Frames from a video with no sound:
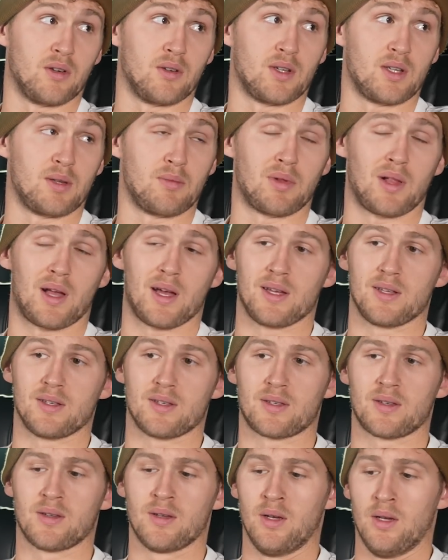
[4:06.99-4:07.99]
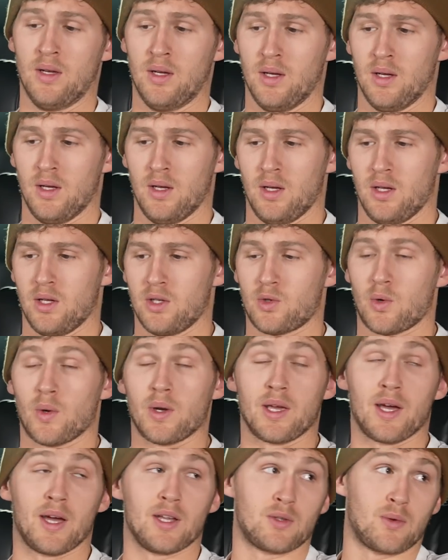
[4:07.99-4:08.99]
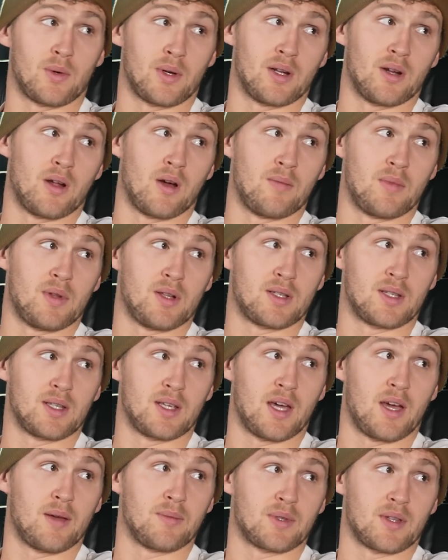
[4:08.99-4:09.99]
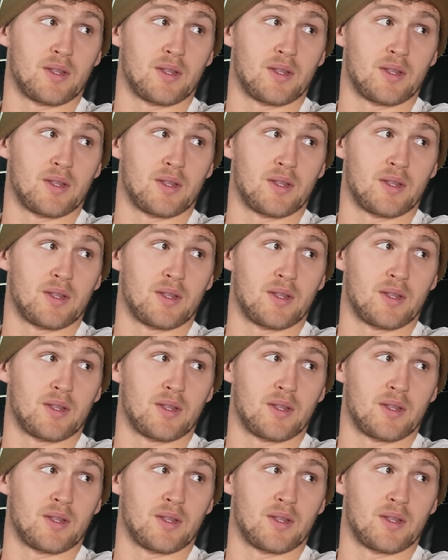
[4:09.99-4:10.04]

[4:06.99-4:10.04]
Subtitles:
He plays 28, 29 minutes a game,